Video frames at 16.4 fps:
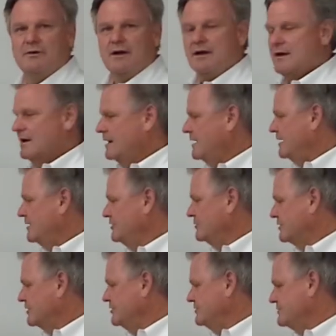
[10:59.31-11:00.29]

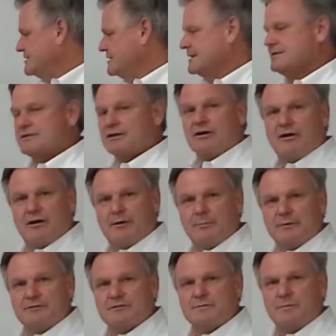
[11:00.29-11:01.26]
You can use it as a
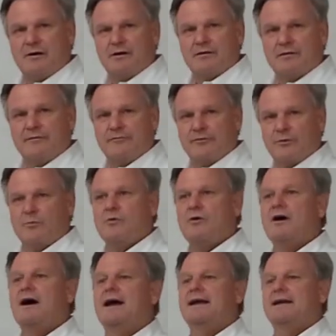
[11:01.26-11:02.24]
carpet spotter for
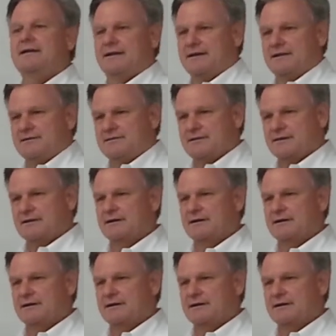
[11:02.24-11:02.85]
wine and